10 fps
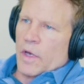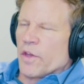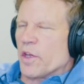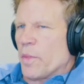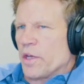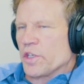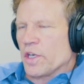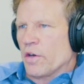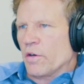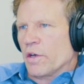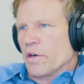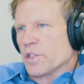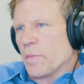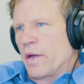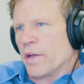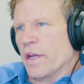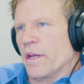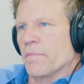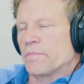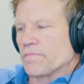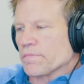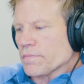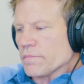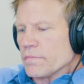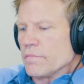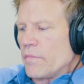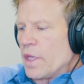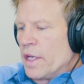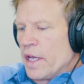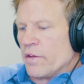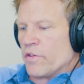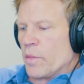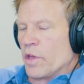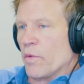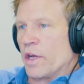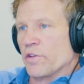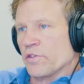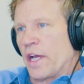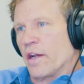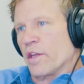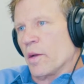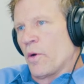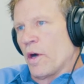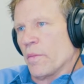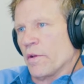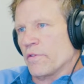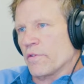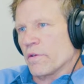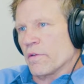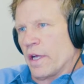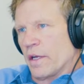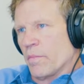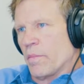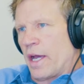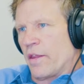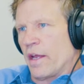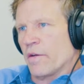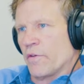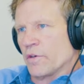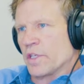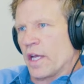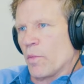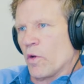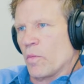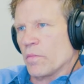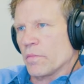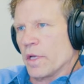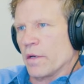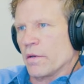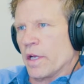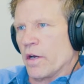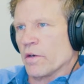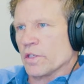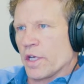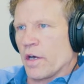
Well, I think you mentioned it earlier. It's about getting some of the renters out of the apartments that can buy that first-time home and aren't